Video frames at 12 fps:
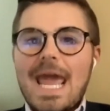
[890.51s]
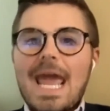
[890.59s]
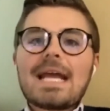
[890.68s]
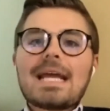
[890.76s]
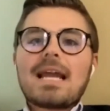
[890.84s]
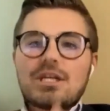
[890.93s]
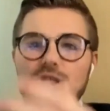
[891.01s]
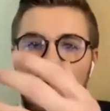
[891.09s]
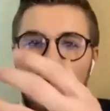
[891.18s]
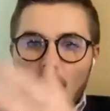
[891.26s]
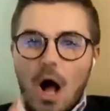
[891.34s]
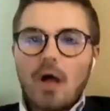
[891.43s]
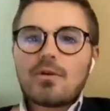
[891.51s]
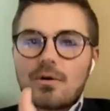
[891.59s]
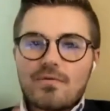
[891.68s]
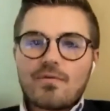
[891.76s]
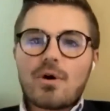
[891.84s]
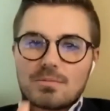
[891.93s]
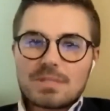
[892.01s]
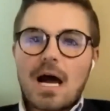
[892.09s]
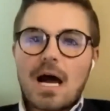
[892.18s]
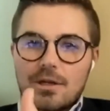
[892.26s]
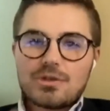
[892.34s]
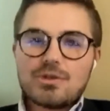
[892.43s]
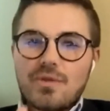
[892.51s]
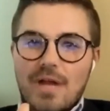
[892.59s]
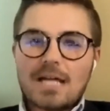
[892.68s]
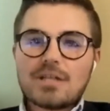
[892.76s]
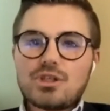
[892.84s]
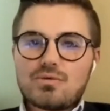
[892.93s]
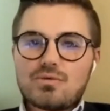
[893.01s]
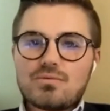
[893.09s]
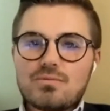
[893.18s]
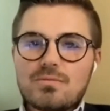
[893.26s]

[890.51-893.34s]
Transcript: and can I show other firms how to do that too?